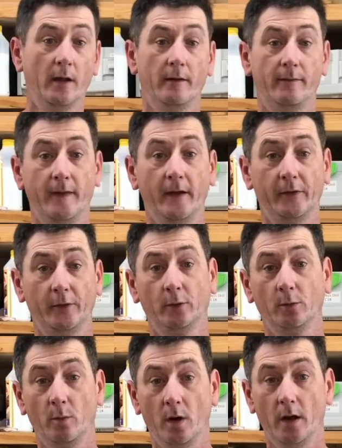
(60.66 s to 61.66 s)
The
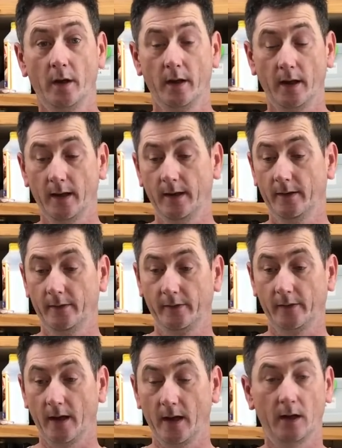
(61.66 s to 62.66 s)
Festool one
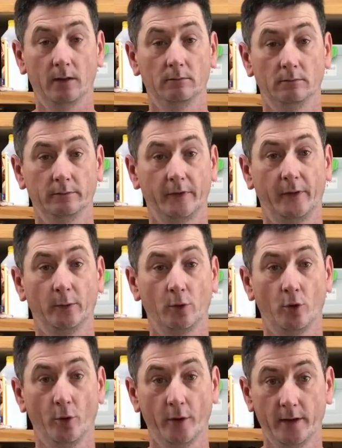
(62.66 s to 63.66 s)
is still
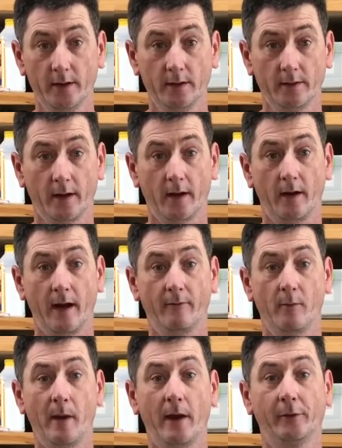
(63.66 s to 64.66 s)
corded. They don't have
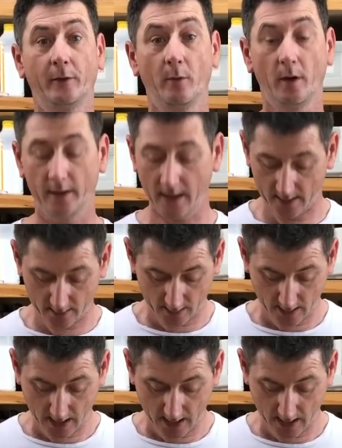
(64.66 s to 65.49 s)
a battery one yet.